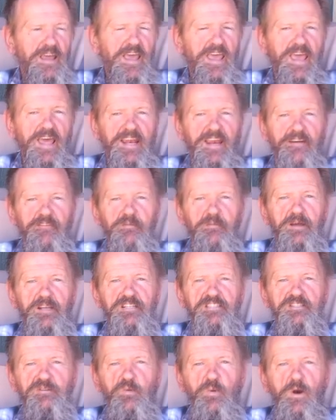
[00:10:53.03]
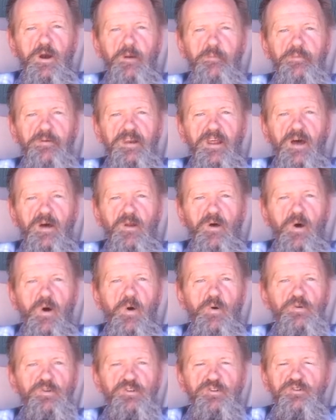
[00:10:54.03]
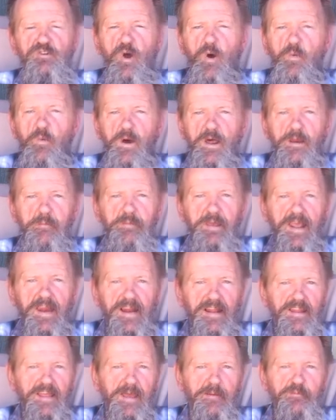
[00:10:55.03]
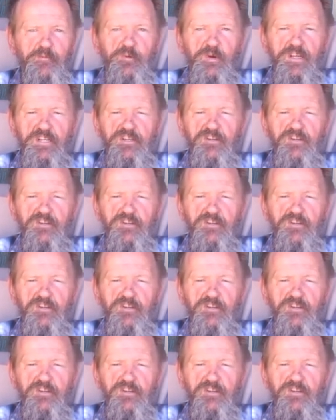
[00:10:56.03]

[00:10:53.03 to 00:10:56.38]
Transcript: And everybody swore up and down, oh, you don't want to paint it lime green,